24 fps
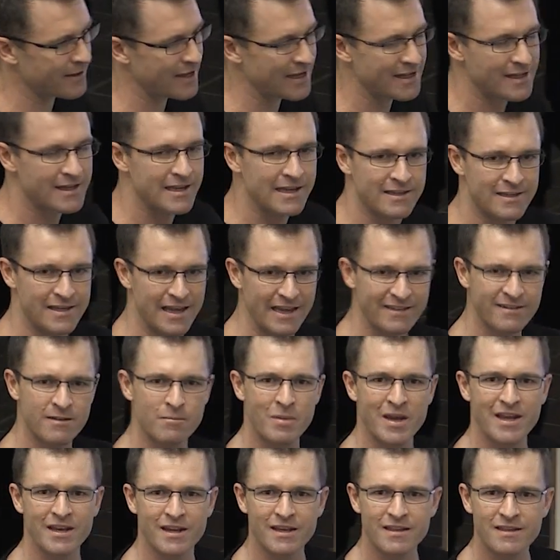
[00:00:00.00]
60
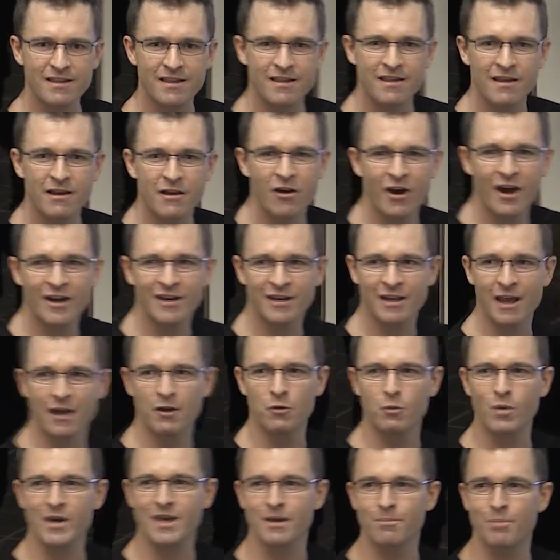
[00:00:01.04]
zettameters. I had to go
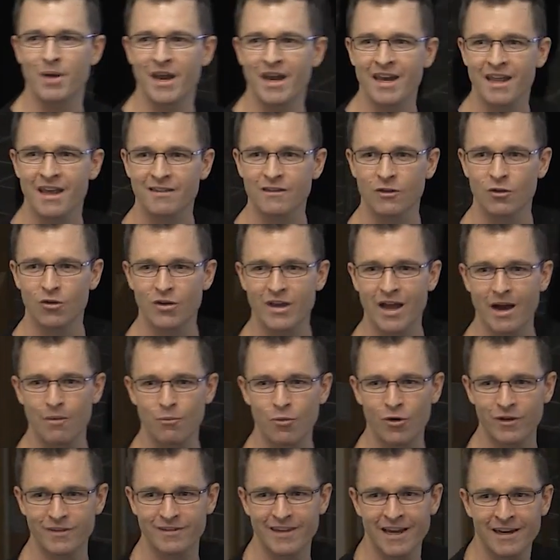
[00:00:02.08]
to Wikipedia to look up
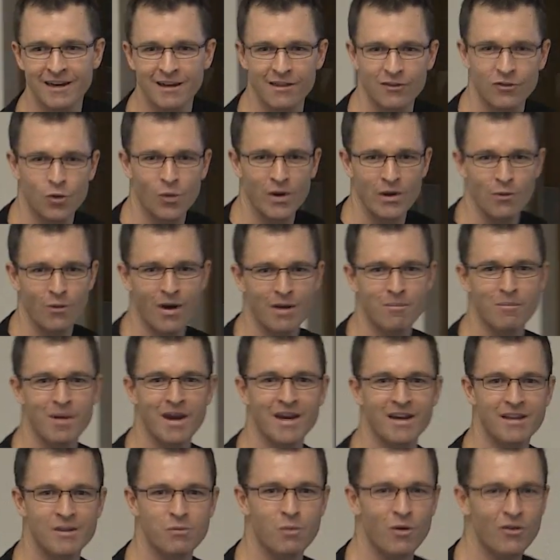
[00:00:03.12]
what 10 to the 21
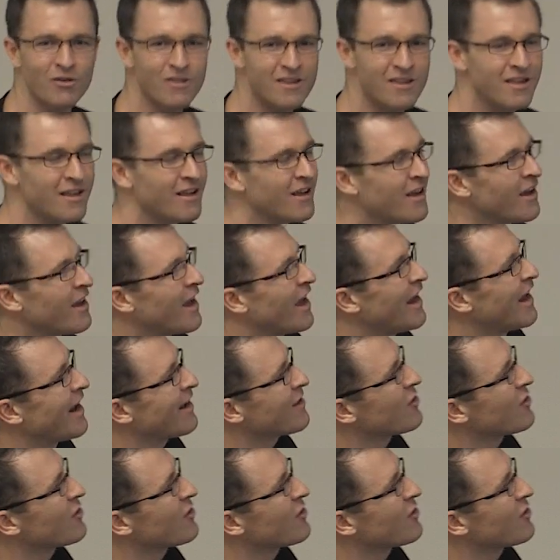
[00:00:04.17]
meters was, and